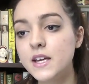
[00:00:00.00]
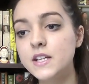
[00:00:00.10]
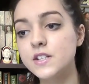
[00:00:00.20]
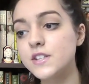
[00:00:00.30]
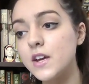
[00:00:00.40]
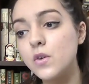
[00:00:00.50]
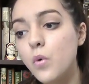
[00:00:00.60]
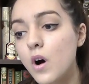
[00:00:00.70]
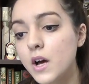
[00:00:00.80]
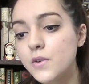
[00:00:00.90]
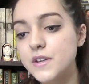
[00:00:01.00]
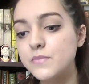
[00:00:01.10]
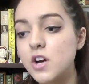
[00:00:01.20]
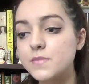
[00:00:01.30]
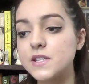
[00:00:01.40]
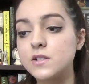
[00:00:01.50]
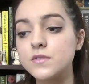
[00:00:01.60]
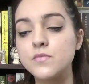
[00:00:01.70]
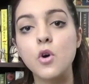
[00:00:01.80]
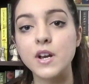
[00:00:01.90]
it can take a while, sometimes there's
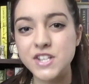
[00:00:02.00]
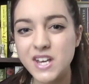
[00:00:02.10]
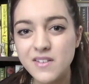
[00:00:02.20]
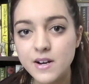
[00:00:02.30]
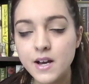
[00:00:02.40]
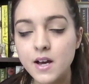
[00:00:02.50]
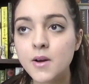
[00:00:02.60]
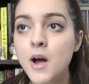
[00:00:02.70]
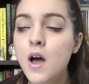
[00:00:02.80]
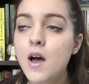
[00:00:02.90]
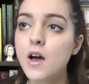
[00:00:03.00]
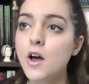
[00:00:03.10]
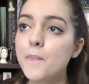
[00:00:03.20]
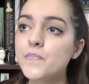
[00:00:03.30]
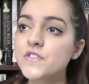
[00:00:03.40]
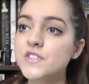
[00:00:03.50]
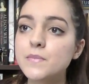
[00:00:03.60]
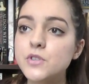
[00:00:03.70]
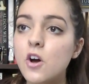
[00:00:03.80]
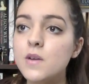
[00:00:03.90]
lots of criteria,
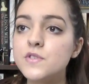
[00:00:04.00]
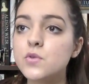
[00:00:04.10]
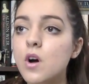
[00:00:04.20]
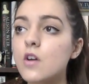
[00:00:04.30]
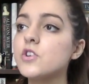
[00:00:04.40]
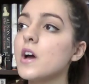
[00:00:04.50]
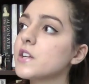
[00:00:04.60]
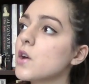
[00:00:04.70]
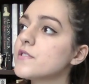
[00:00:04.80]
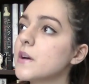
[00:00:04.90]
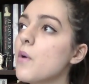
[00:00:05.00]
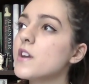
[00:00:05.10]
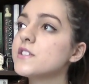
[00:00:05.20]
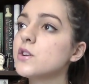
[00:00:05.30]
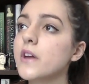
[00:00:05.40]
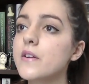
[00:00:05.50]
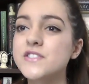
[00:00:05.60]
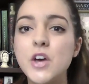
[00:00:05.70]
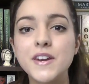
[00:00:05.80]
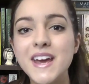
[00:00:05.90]
sometimes you can't diagnose someone until they're a
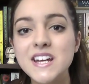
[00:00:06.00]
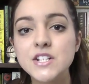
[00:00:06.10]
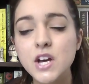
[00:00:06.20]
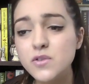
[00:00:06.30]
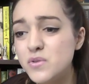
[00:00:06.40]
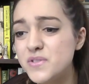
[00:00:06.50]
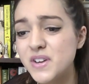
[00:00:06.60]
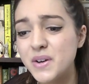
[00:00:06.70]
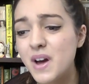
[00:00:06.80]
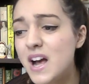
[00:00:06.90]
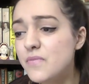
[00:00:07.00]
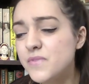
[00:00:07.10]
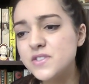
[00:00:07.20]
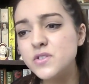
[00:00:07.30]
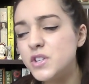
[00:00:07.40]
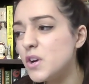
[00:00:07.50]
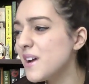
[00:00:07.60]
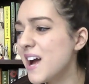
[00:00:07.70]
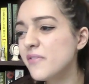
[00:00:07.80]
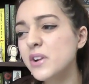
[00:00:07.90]
certain age, and also you
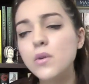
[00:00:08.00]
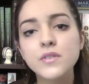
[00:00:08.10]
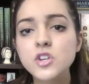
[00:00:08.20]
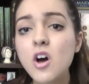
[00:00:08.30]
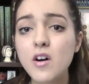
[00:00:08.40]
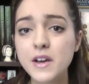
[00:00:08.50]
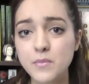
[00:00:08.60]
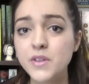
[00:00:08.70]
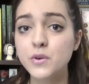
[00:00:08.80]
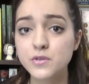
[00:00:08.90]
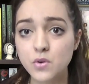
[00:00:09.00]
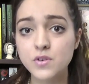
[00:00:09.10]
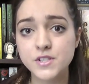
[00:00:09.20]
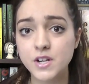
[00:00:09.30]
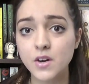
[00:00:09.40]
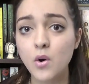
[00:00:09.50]
don't have a lot of time with your doctor